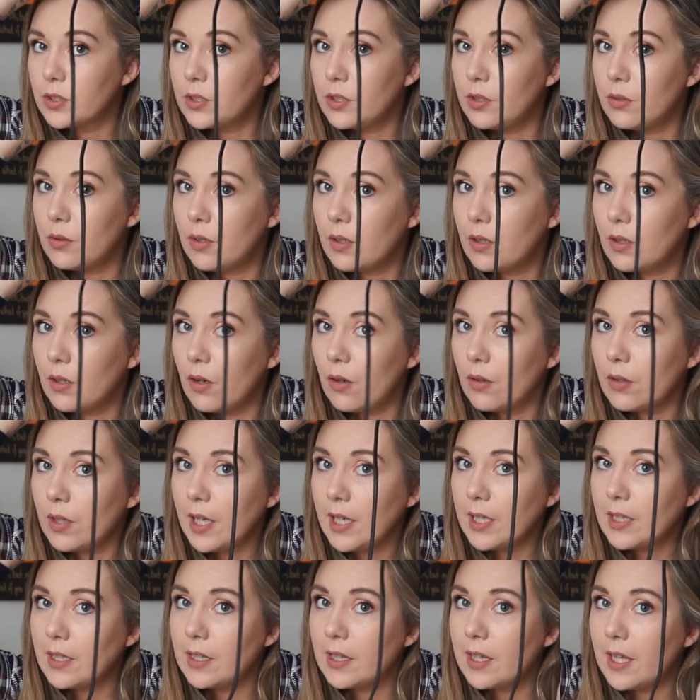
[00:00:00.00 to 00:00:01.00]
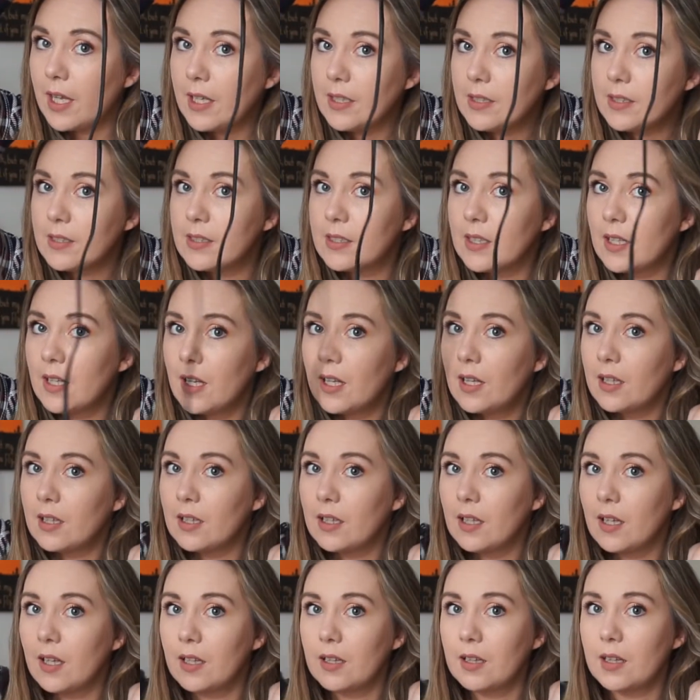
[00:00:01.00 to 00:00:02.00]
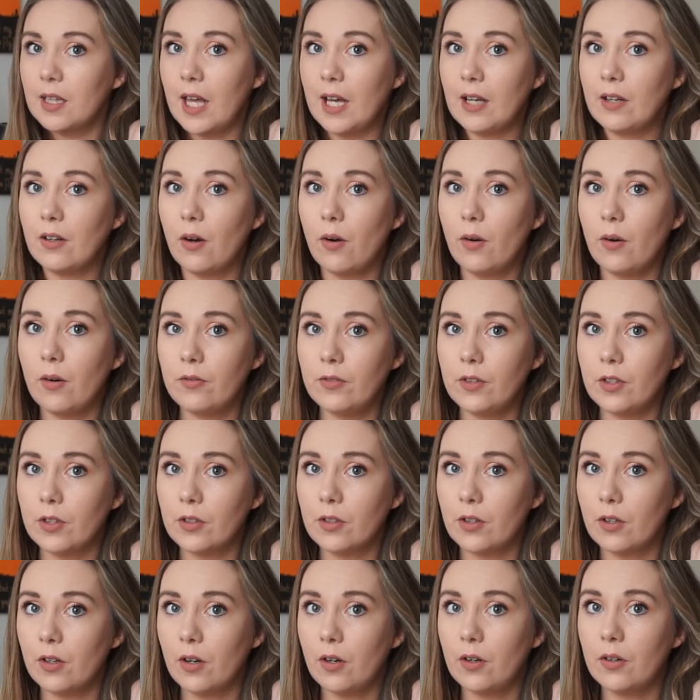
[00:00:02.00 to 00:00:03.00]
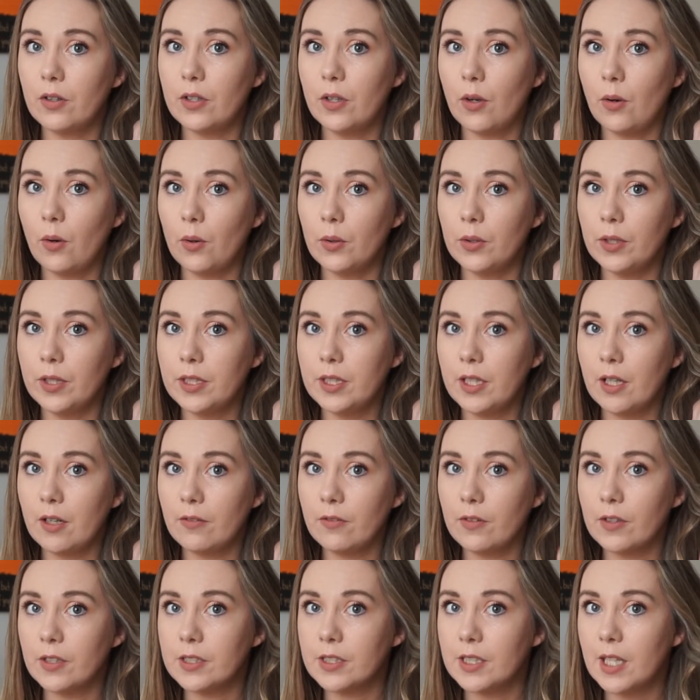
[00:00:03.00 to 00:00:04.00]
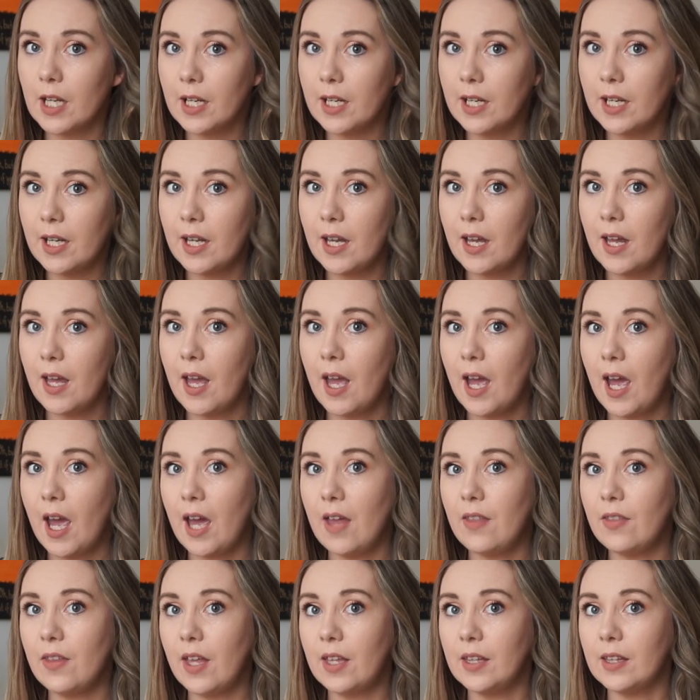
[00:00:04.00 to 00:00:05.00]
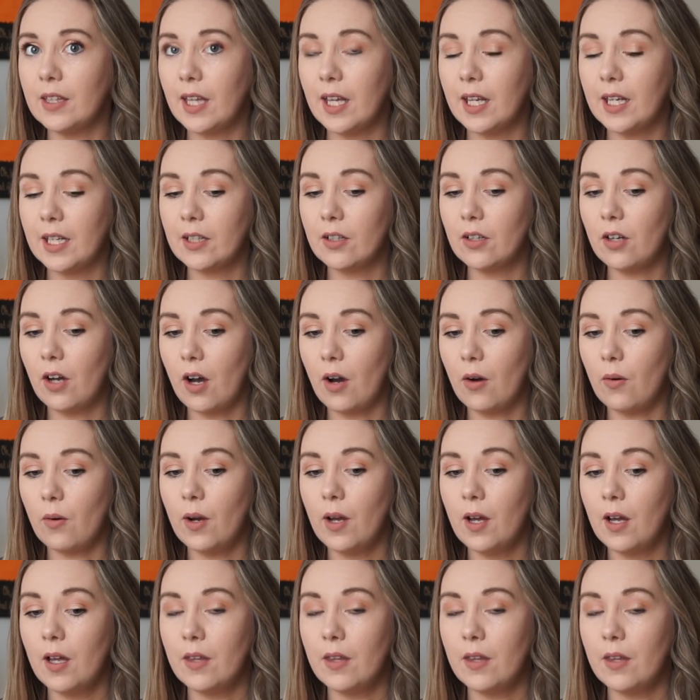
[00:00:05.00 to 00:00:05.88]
So you can go like this, let go of your curl and hold it there for a second, and then let it go.